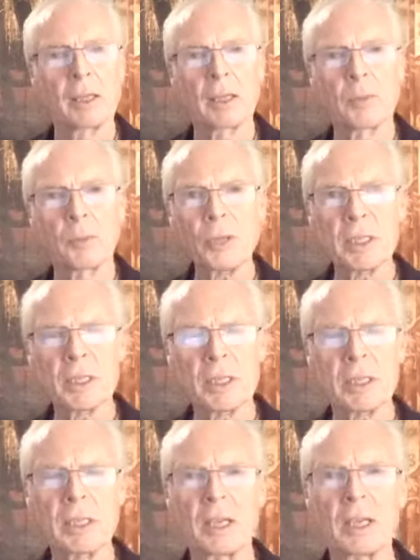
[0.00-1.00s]
The point
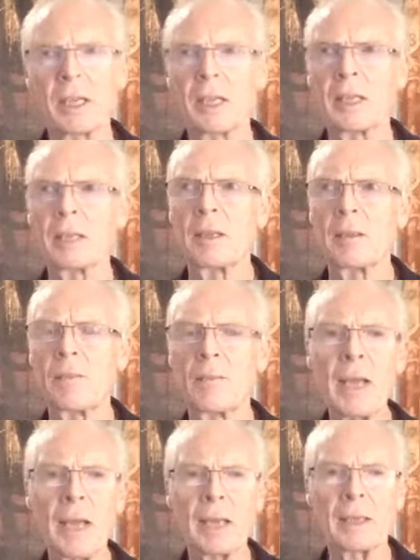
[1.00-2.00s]
is,
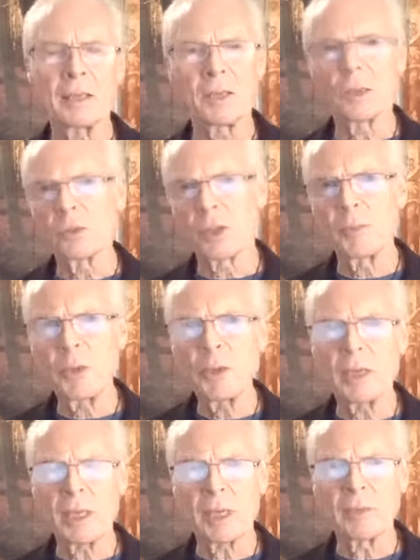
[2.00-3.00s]
men don't
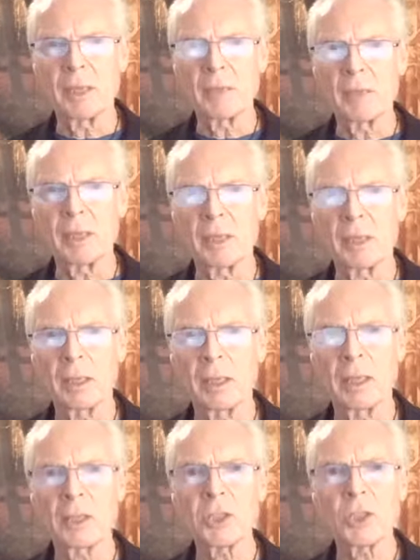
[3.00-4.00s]
communicate very well.
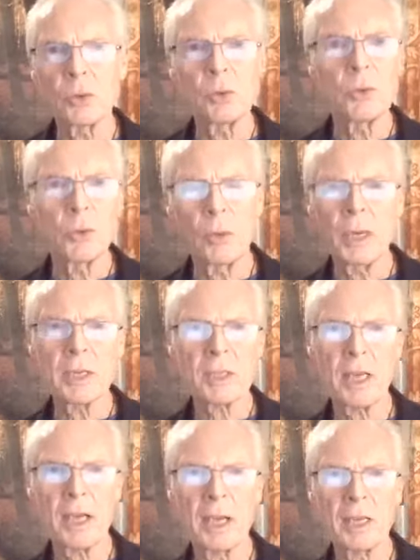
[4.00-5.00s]
And so where's the
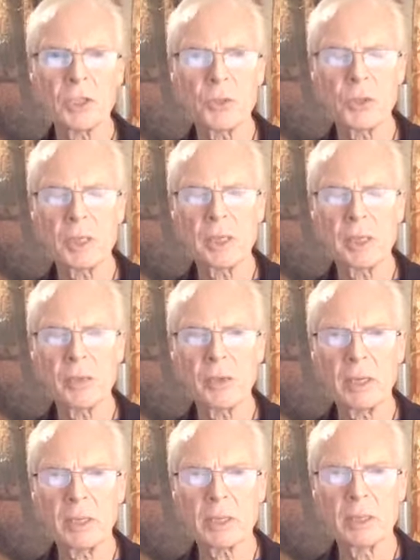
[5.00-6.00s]
highest suicide
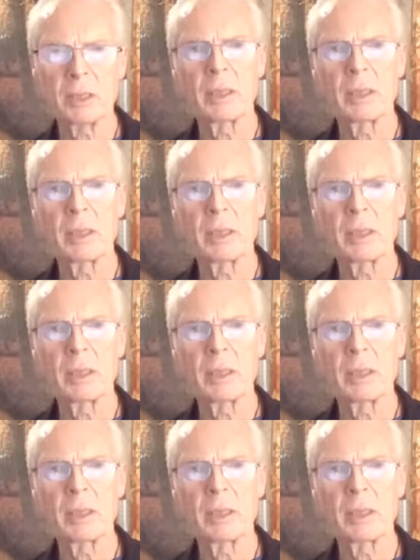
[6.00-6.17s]
rate?